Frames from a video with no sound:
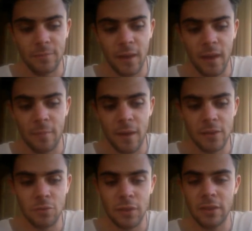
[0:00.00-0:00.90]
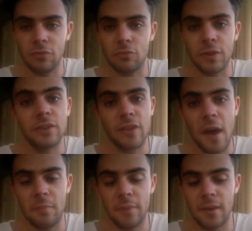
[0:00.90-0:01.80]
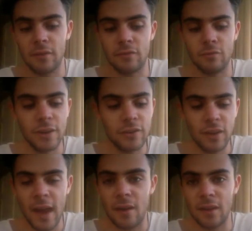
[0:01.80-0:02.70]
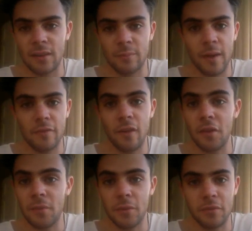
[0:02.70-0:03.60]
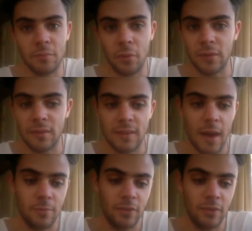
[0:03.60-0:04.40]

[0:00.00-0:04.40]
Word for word: um, and you really just reach out, because reaching out is by far the most important step.